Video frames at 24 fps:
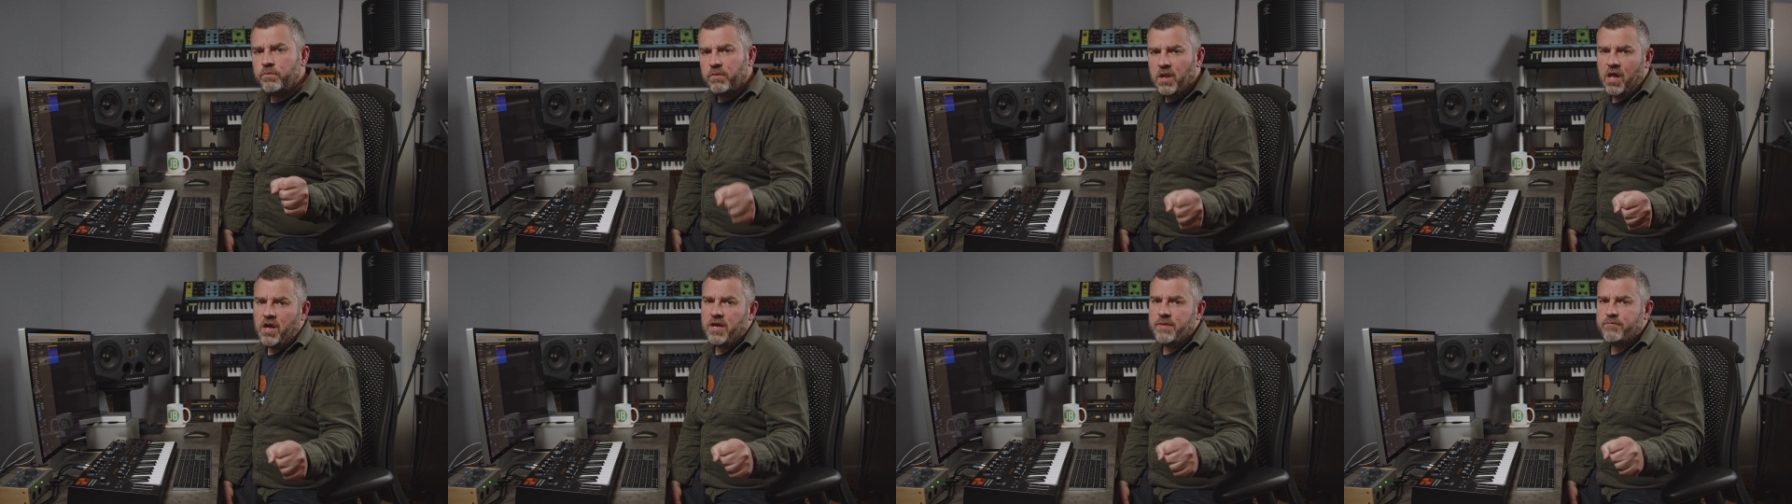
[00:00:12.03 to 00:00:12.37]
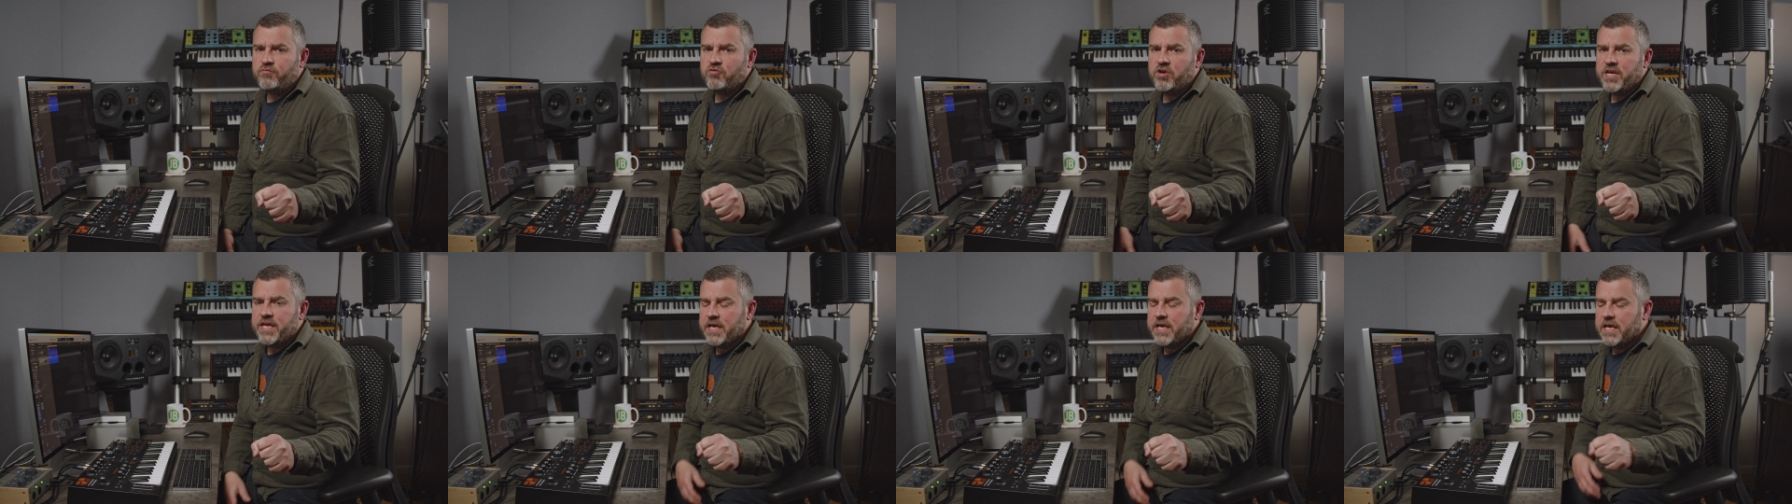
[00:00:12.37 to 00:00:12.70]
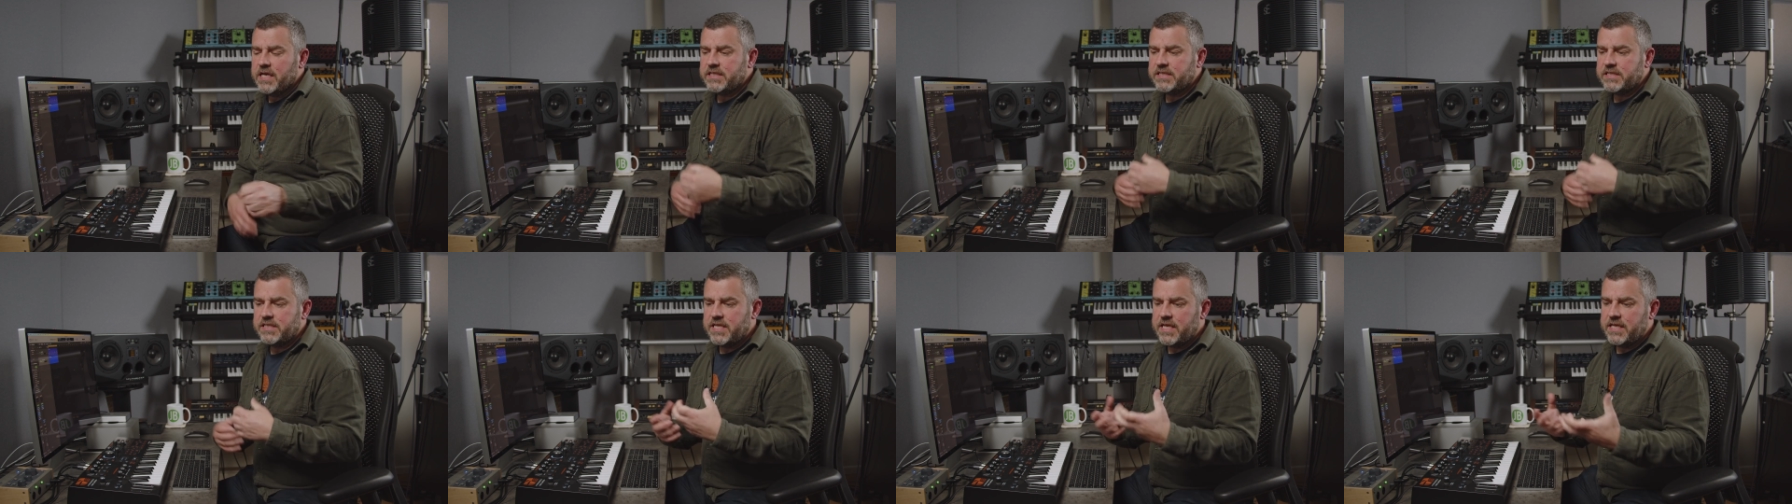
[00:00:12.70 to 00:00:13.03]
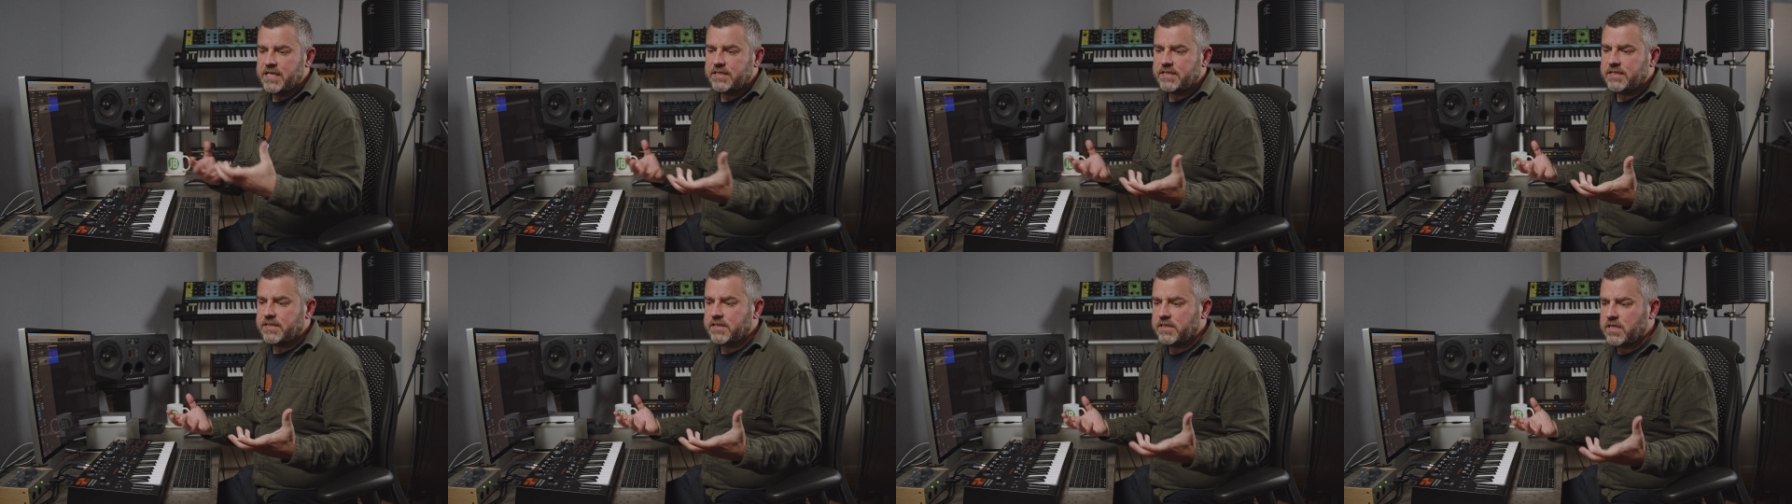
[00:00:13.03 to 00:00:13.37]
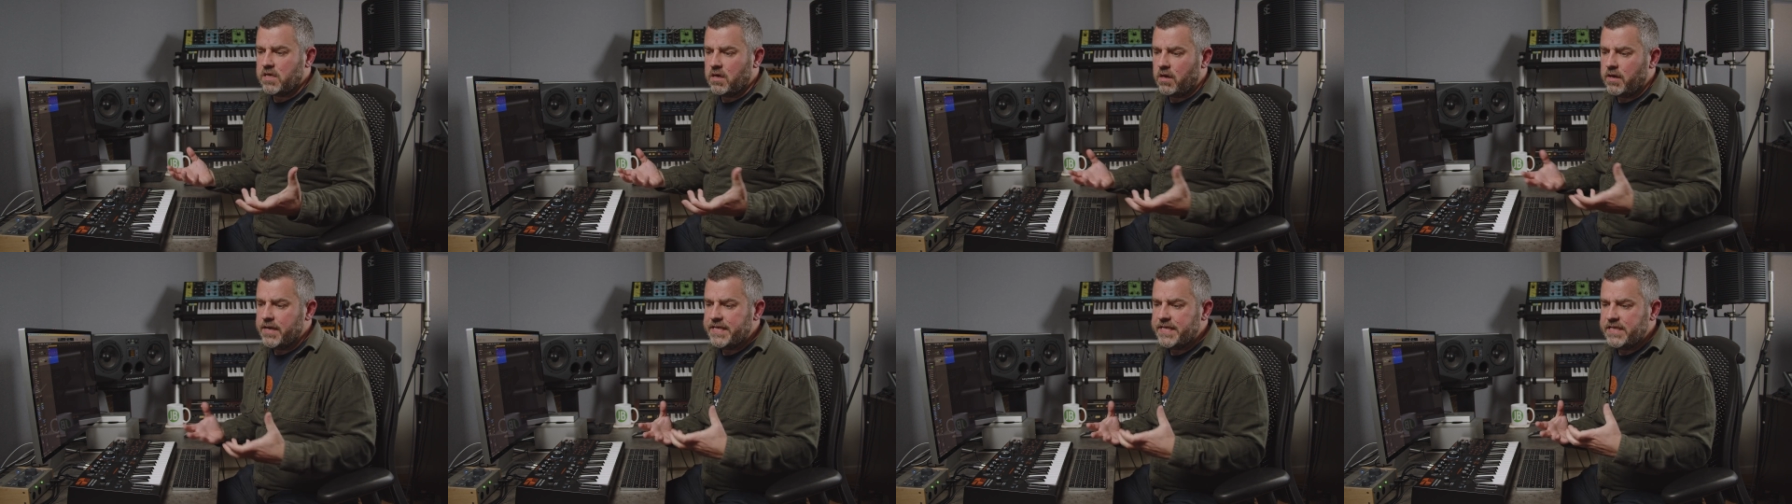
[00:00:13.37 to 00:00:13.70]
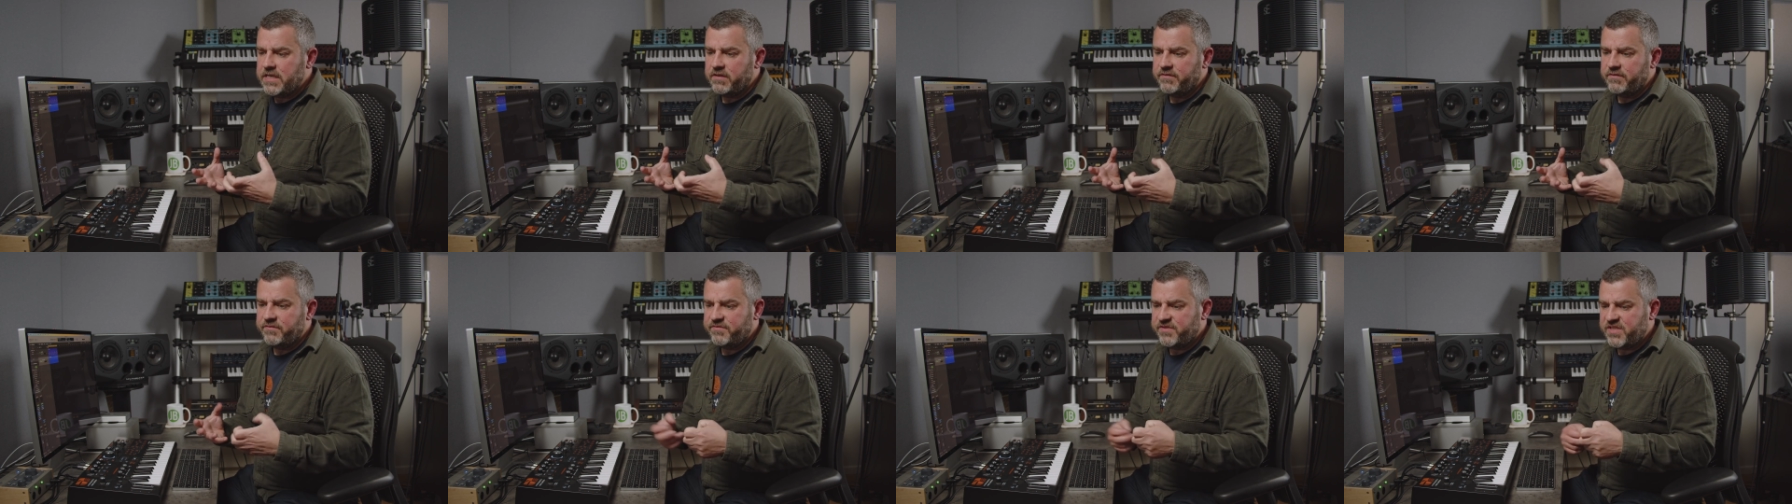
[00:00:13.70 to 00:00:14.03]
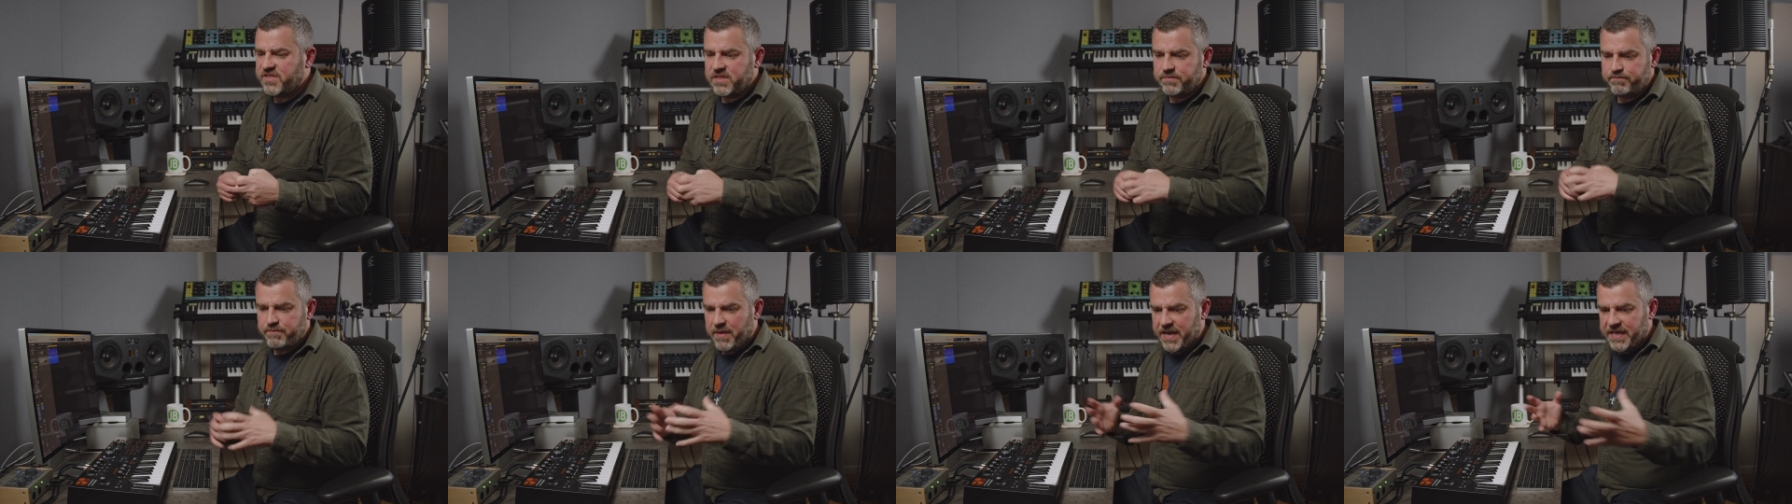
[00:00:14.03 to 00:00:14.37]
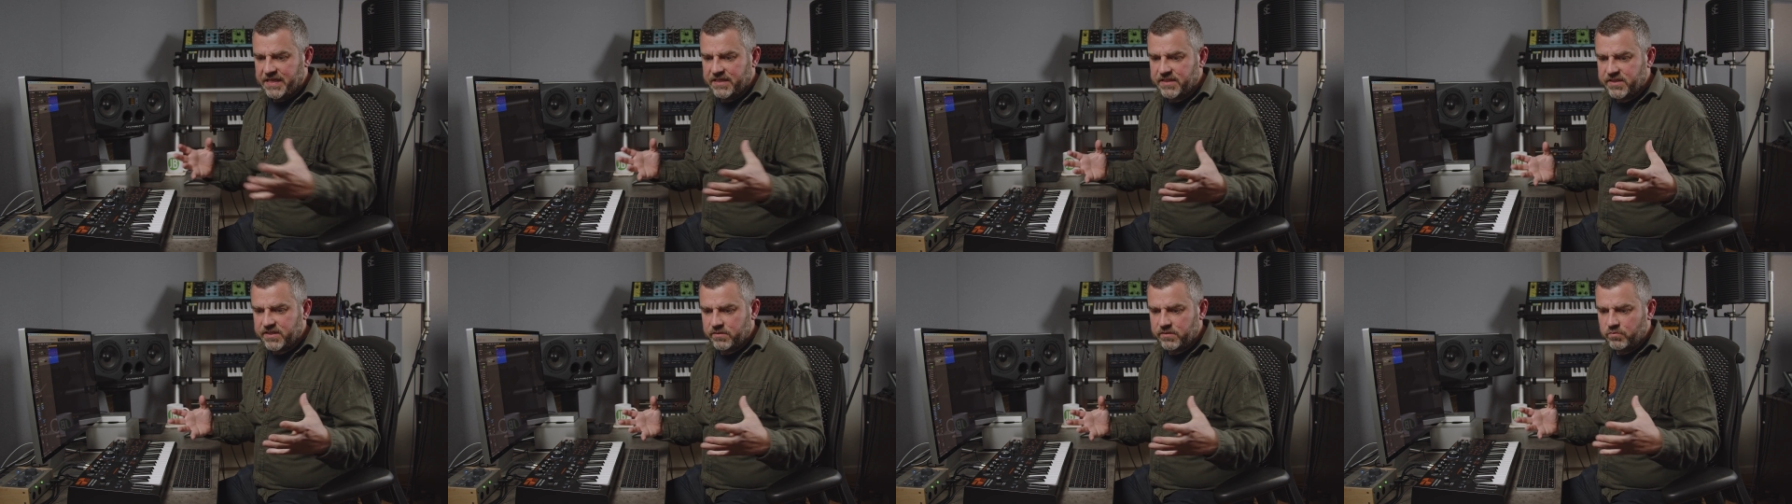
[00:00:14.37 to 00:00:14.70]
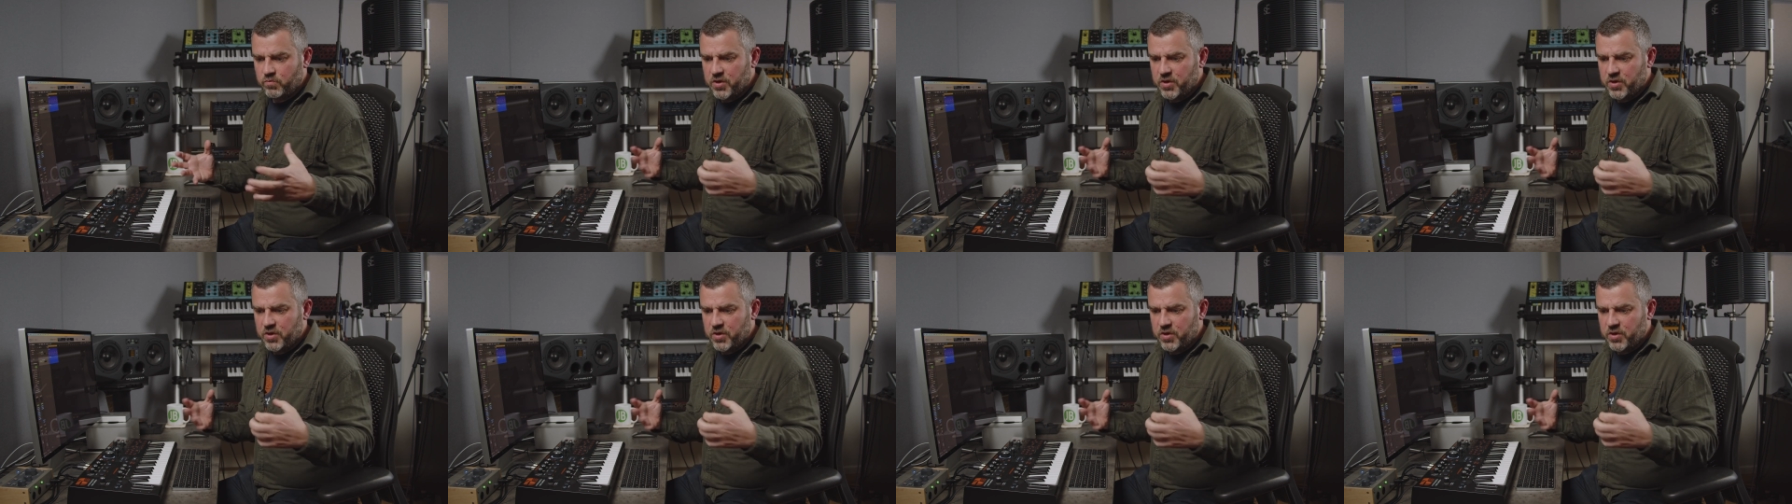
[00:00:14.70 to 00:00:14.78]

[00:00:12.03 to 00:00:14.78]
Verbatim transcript: Library as this kind of space